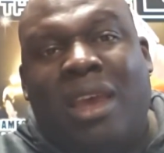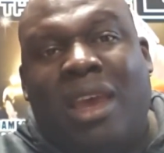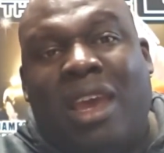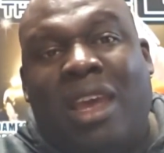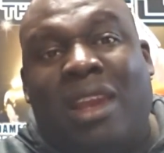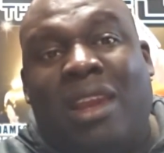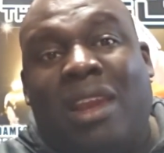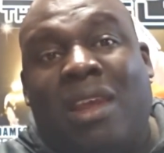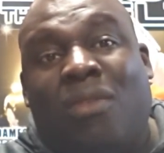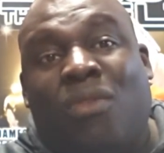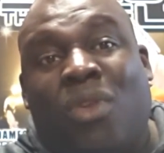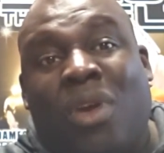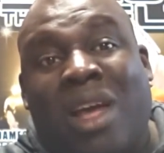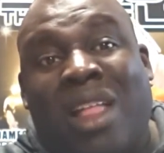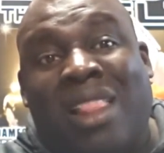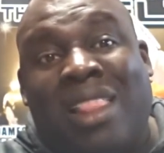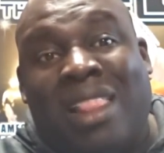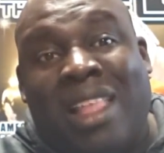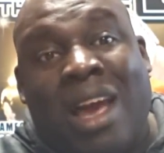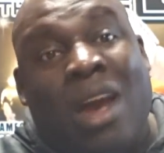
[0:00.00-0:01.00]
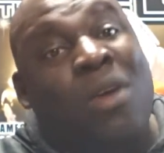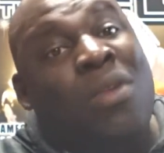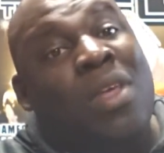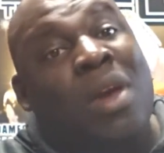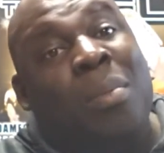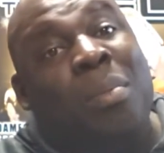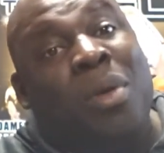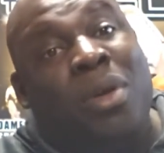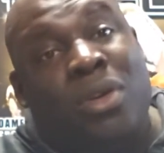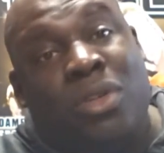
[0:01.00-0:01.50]
and never allow
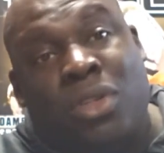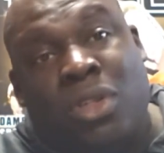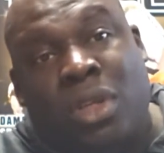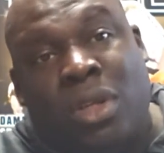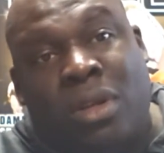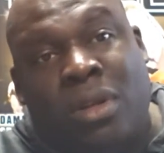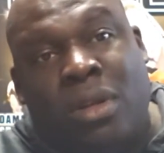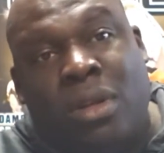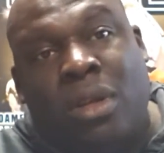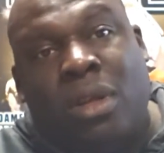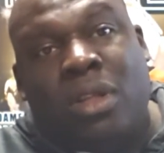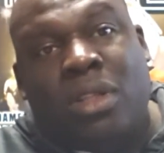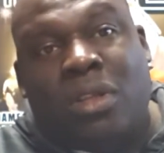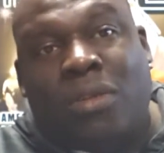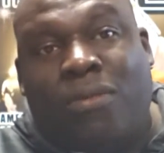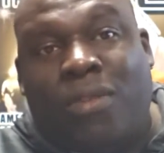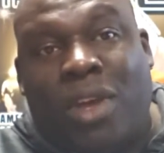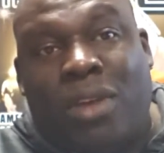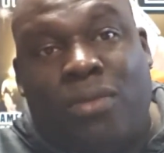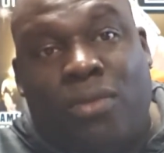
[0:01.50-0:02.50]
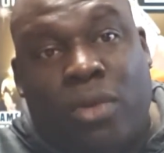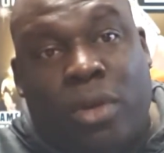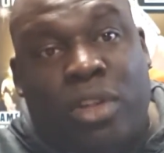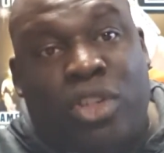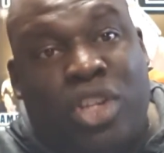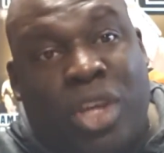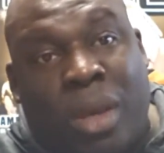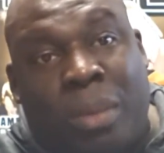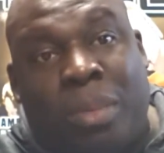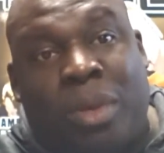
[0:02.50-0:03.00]
that person to fight for a
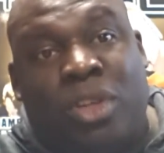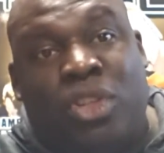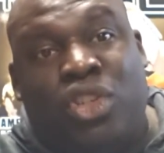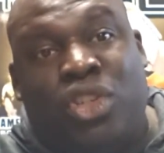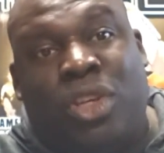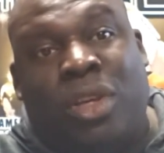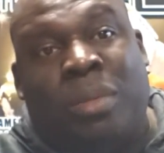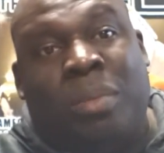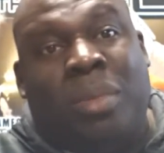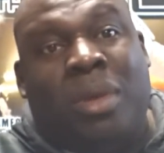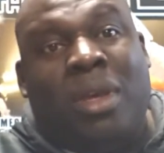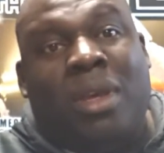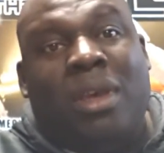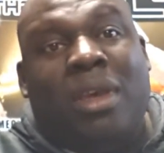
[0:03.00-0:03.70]
championship,